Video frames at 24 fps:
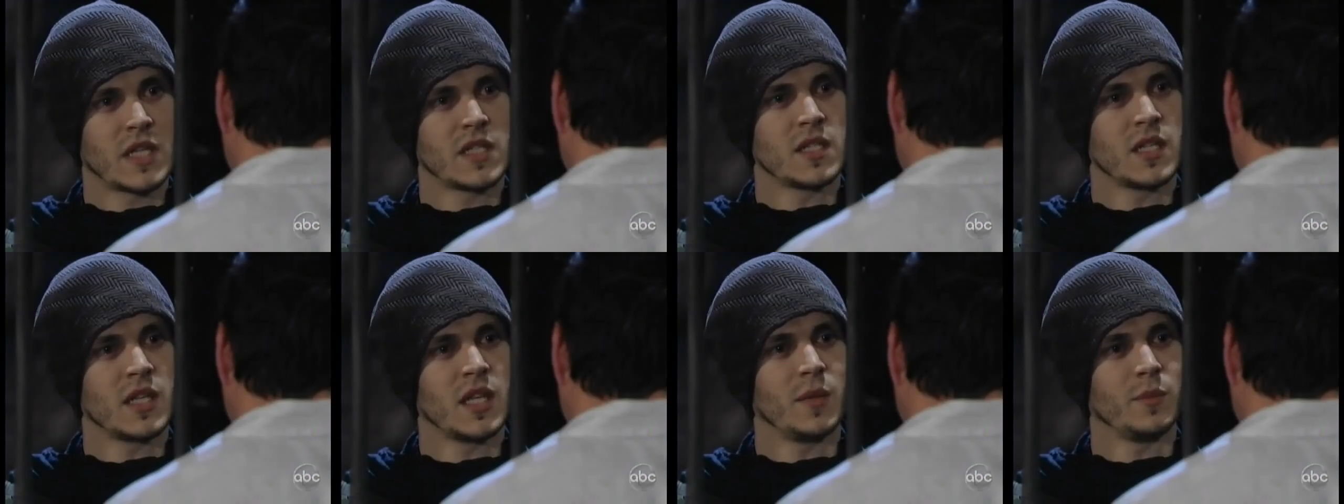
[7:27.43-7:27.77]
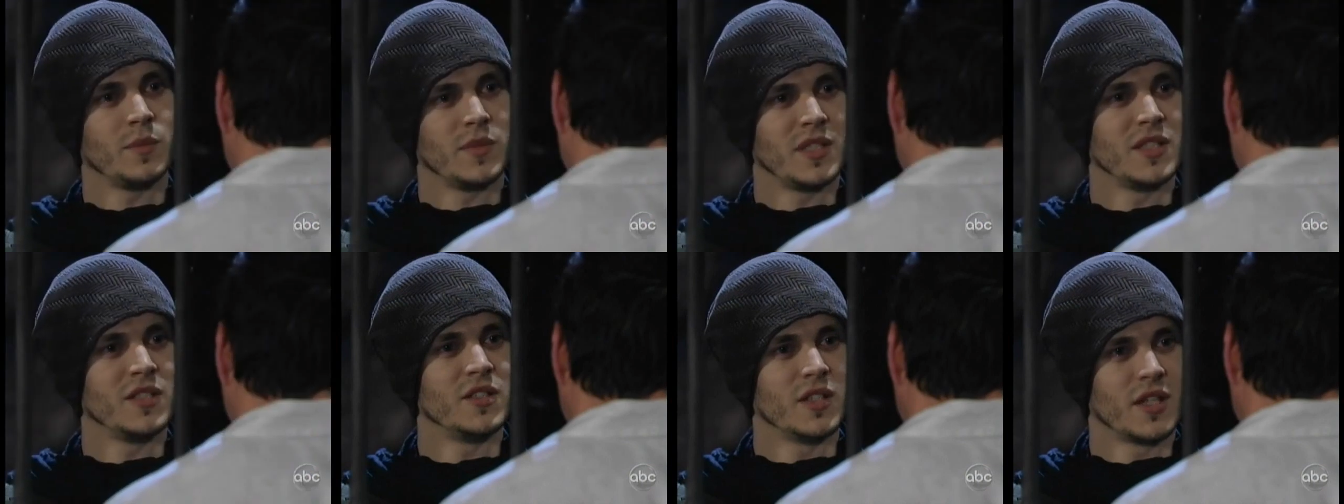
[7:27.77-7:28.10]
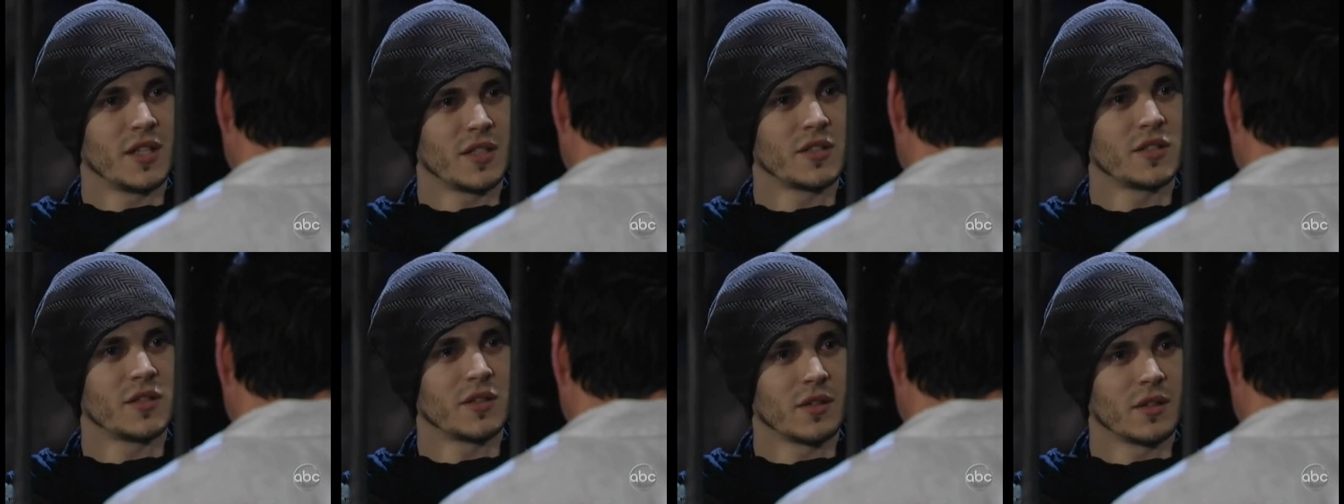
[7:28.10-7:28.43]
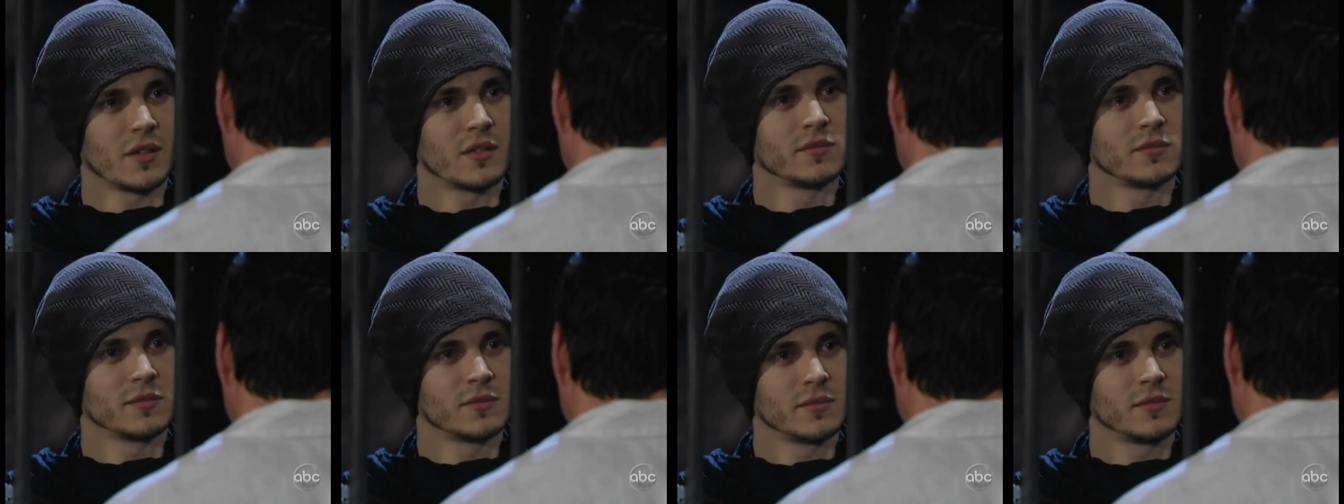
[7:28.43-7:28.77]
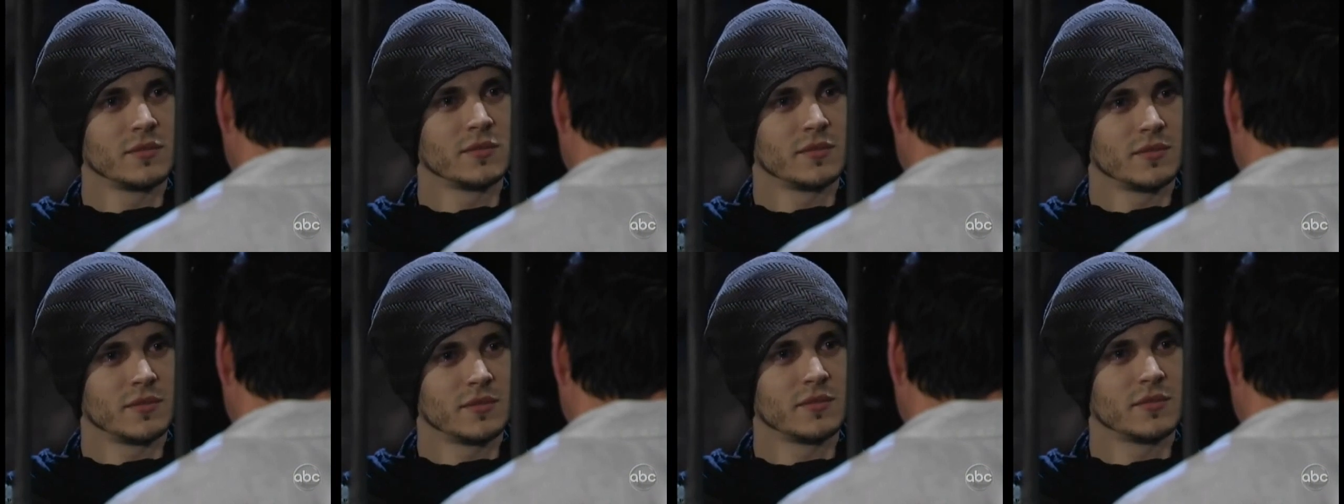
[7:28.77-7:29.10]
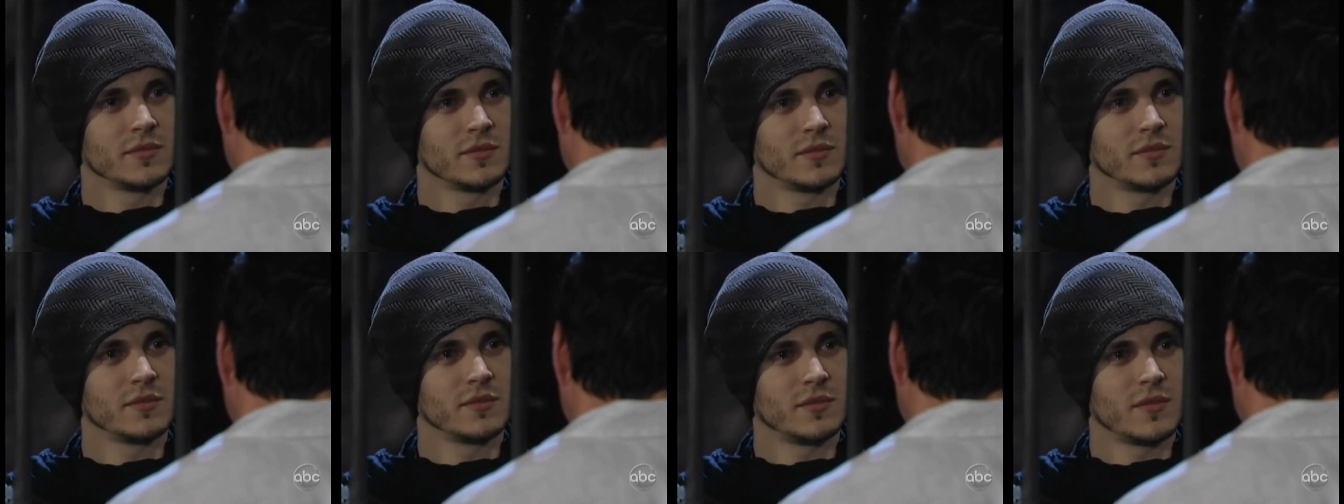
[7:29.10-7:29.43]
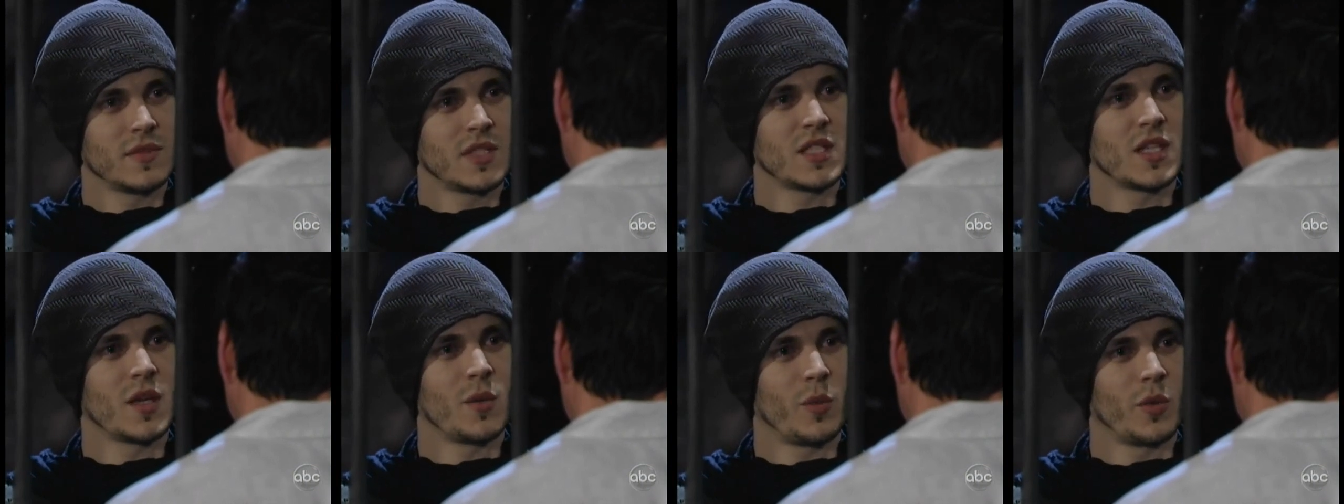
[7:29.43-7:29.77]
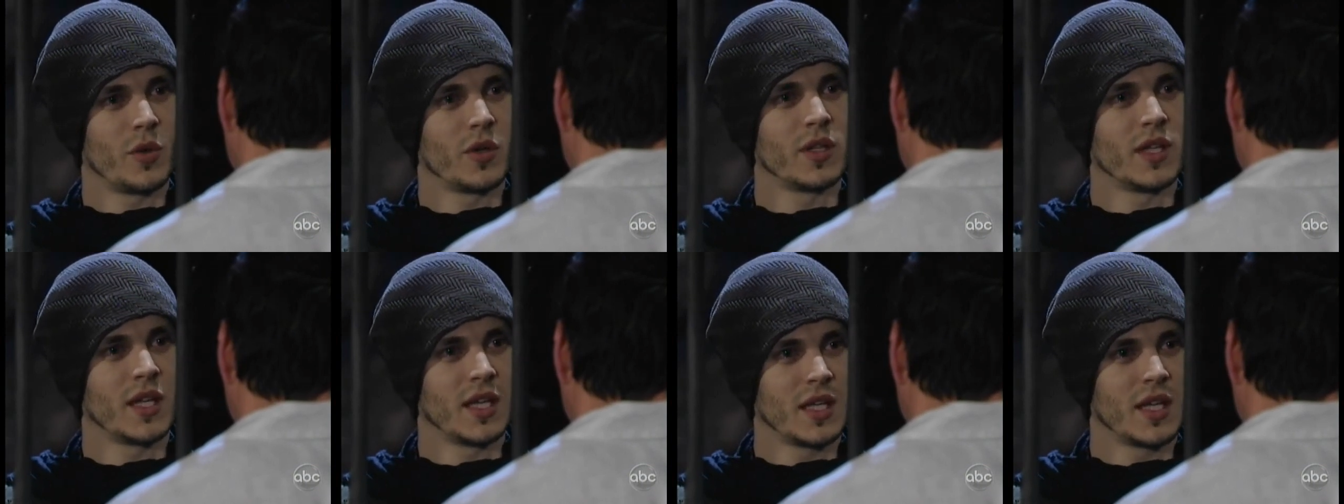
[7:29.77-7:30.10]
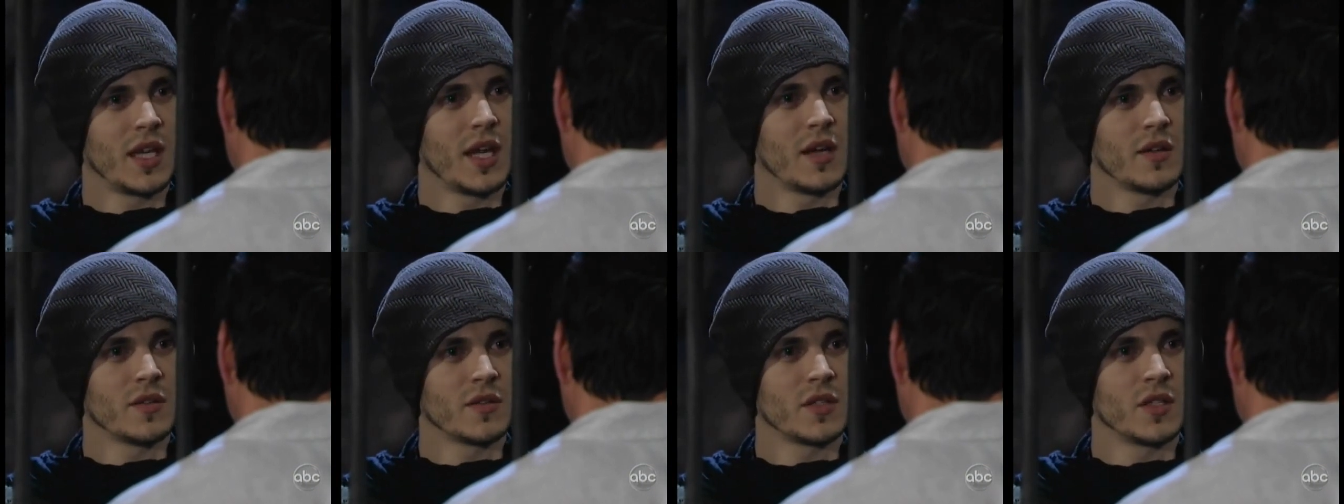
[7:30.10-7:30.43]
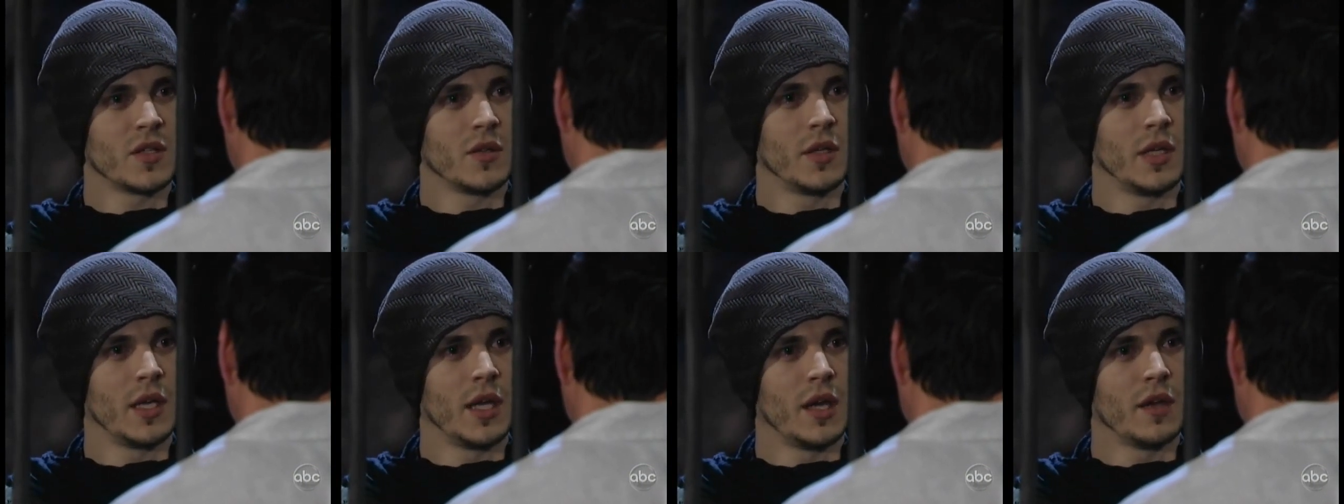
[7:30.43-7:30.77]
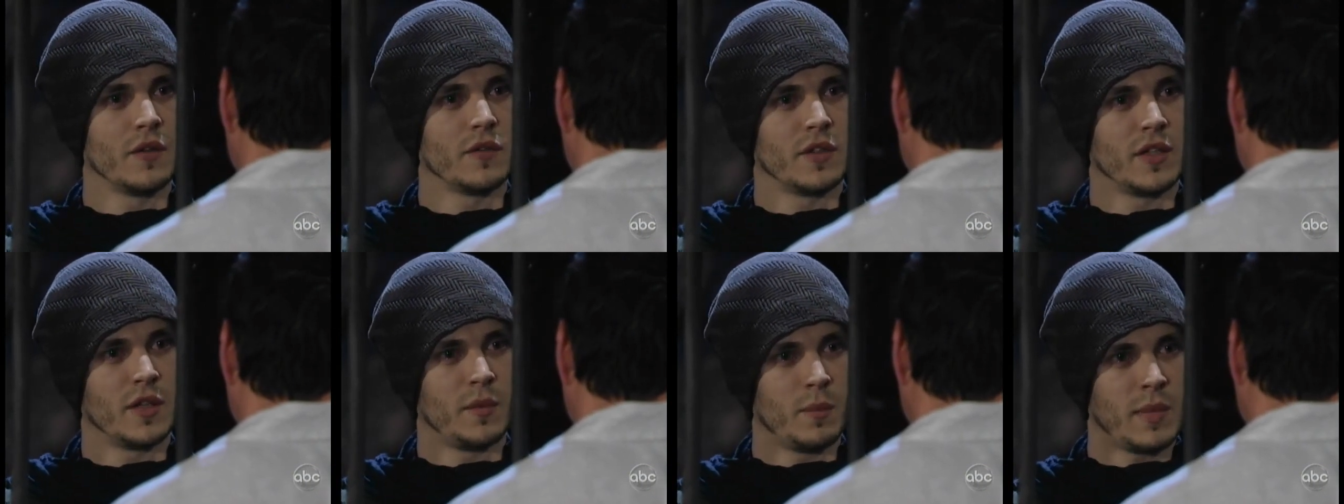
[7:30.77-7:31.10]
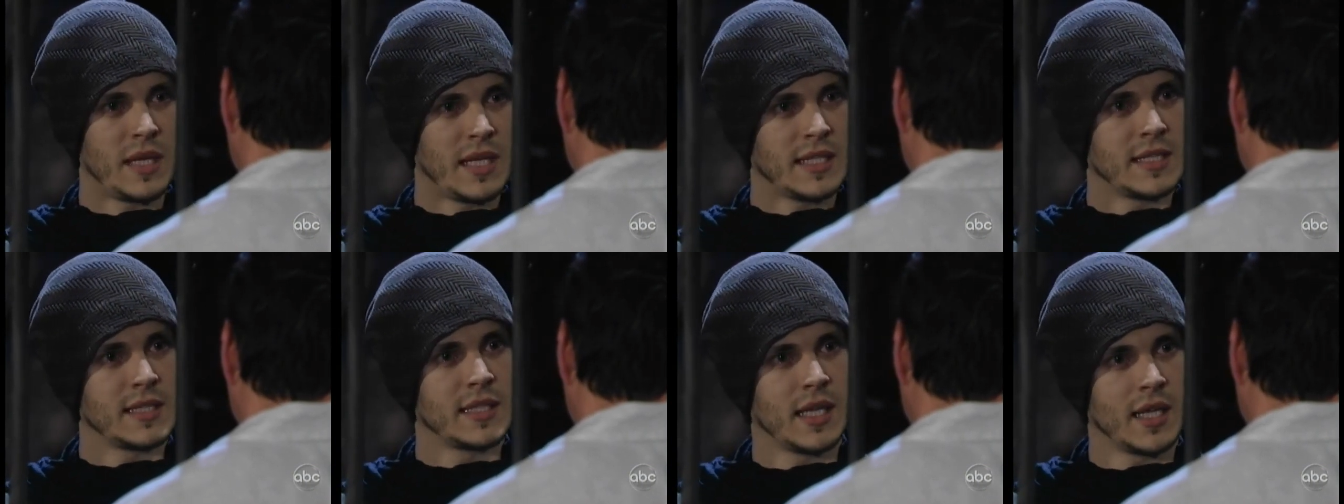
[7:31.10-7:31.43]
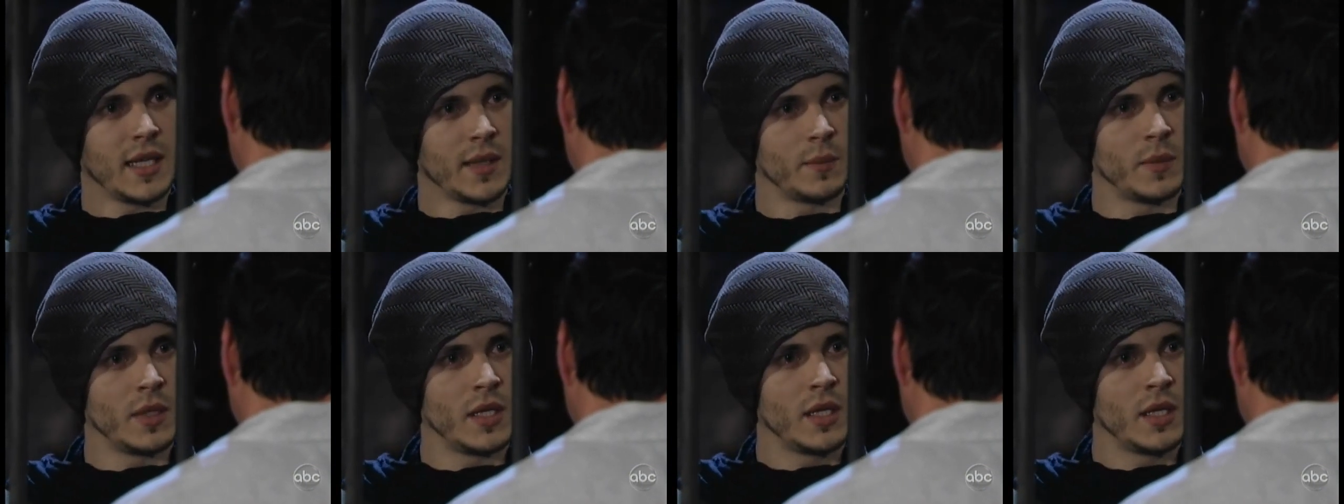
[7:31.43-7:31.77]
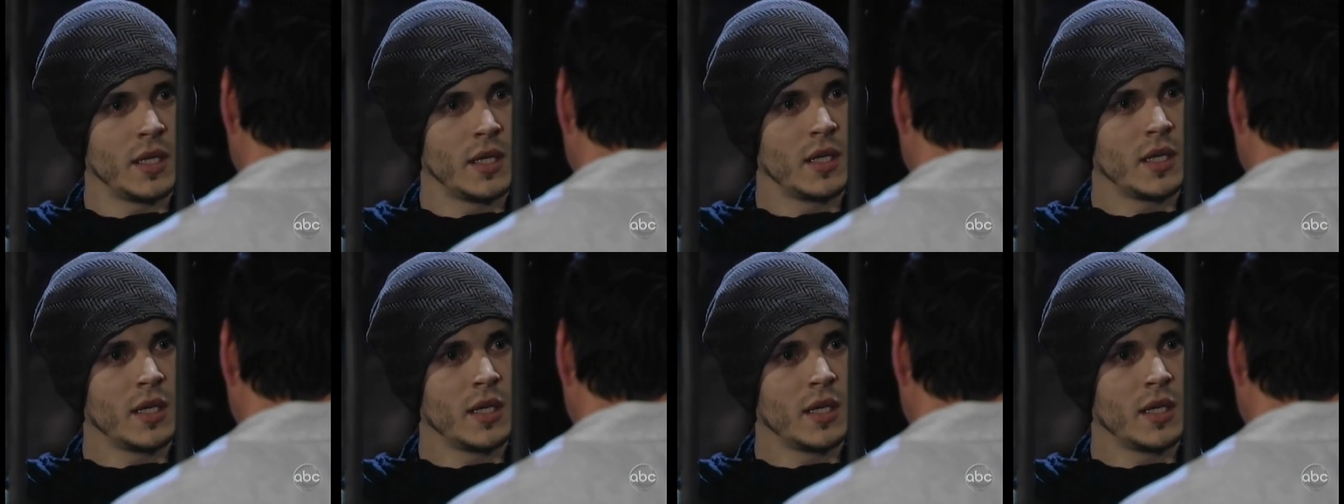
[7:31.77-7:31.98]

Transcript: It's an empty gesture. Someone will let you out soon enough. In the meantime,